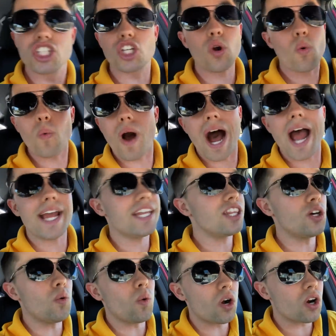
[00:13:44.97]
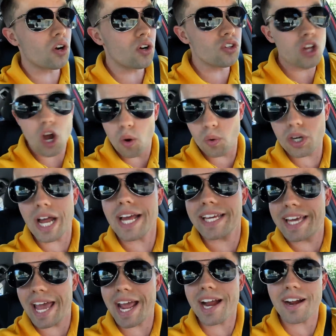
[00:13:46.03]
so why in the world would i
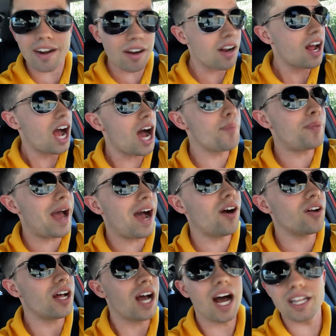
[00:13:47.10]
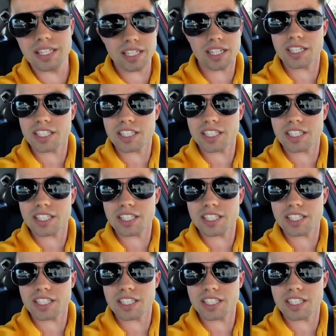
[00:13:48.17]
care about a little